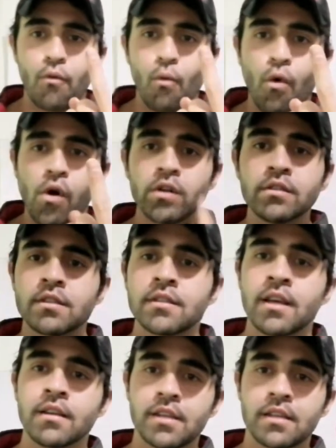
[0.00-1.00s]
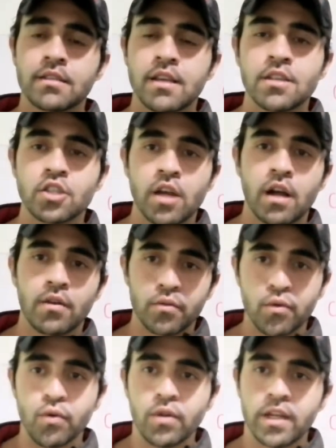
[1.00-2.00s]
one essential
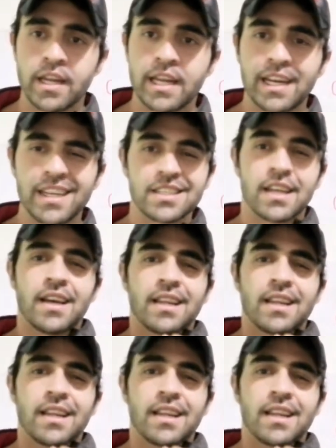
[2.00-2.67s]
rule in English